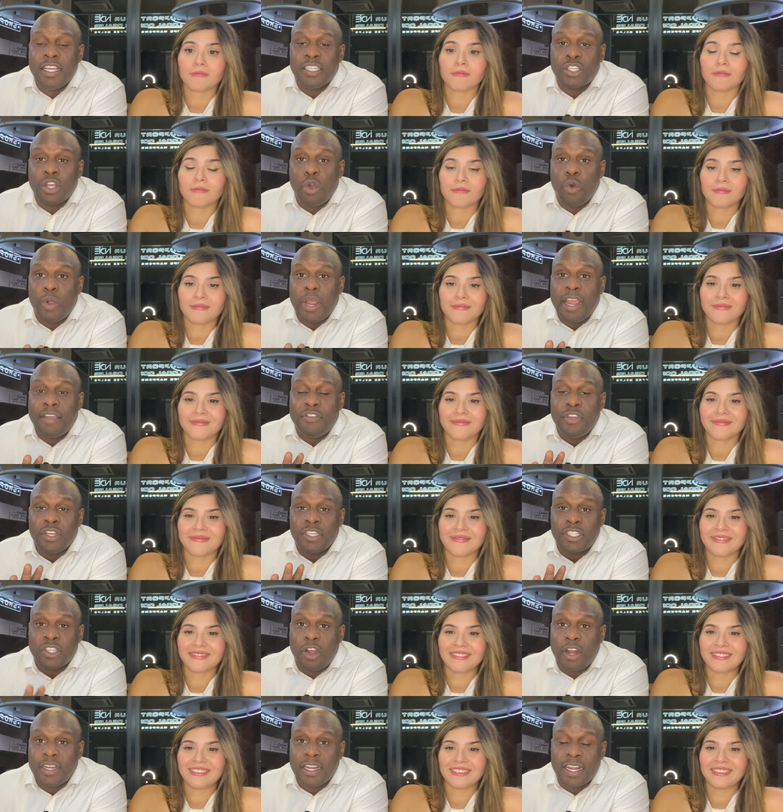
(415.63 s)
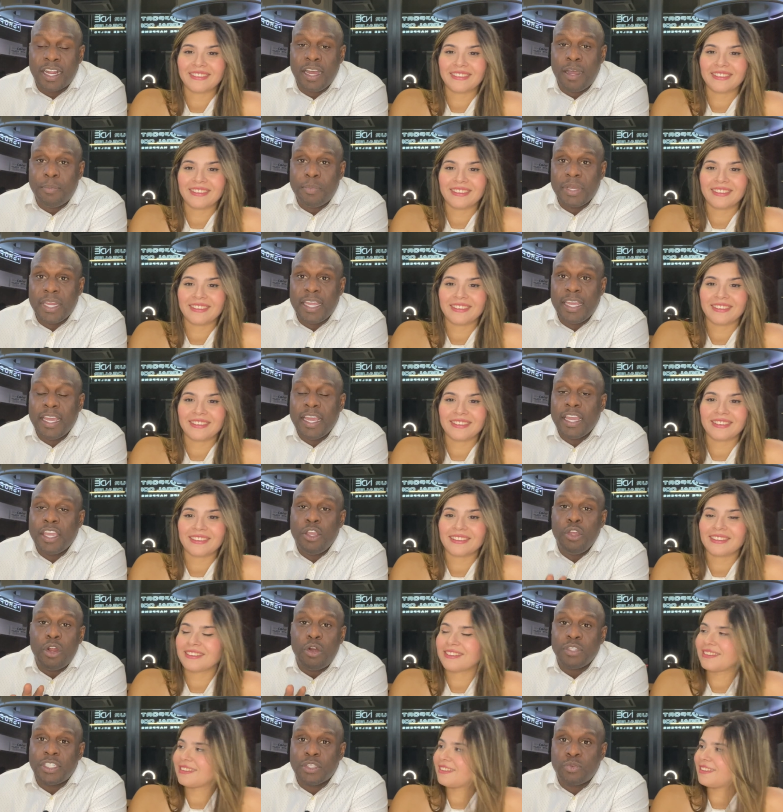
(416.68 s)
Speaker 1: So if you're starting a company, you
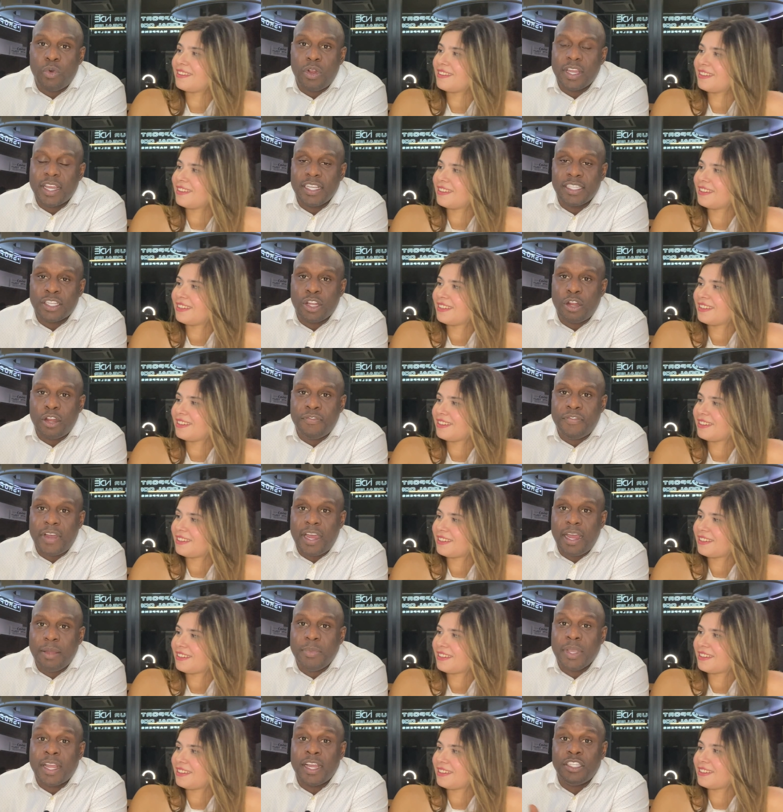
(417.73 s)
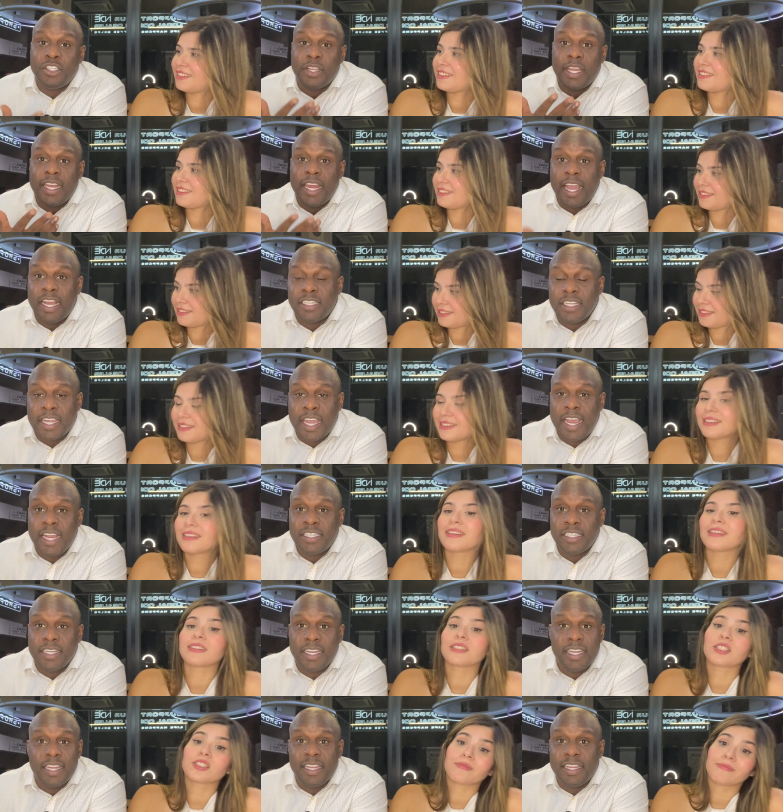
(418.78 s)
don't just want to get certified because you get
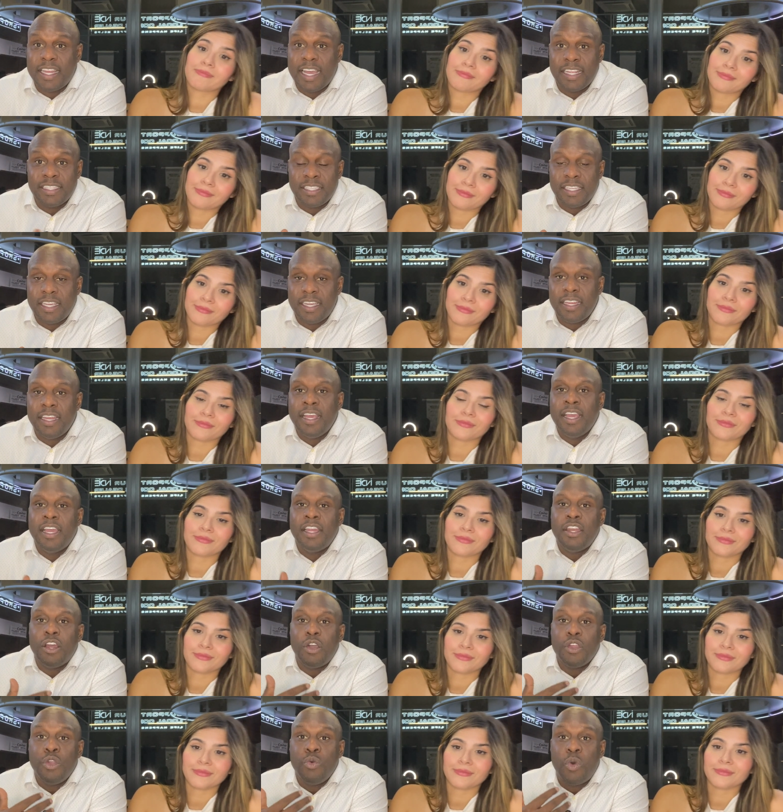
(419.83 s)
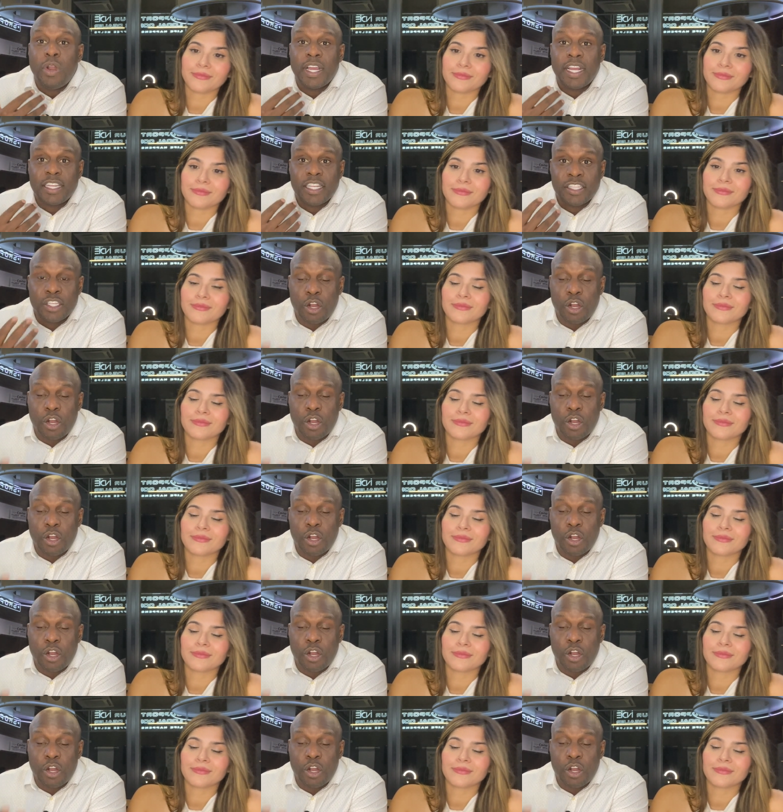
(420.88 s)
education and then that's it. No, you want to get the